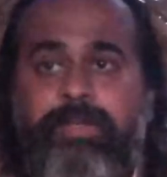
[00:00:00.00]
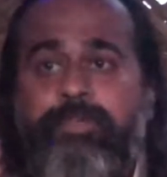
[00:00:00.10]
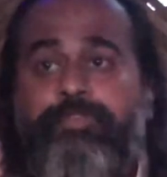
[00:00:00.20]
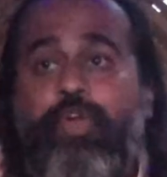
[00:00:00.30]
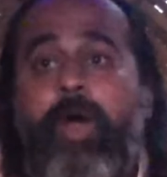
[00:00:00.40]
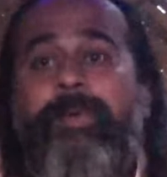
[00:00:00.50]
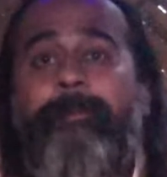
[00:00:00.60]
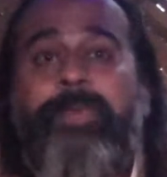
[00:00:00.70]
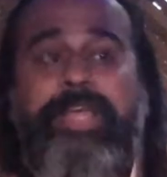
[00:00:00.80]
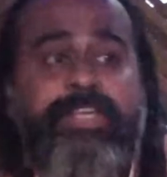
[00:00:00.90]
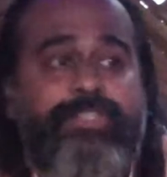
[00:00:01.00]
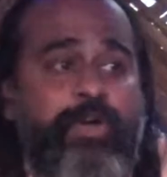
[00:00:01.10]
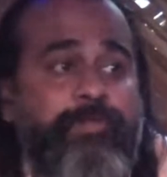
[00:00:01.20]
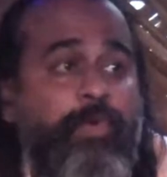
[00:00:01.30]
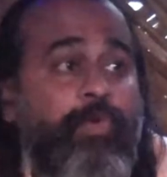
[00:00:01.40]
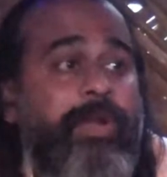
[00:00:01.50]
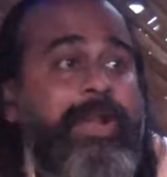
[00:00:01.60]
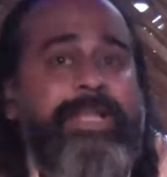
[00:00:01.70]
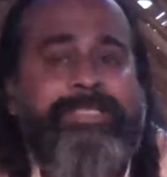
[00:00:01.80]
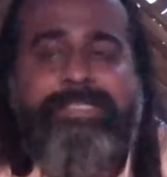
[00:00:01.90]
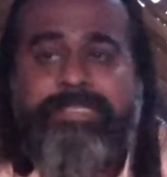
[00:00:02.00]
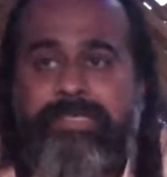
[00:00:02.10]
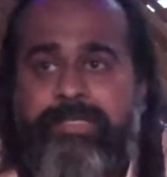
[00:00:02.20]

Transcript: From a place of wholeness,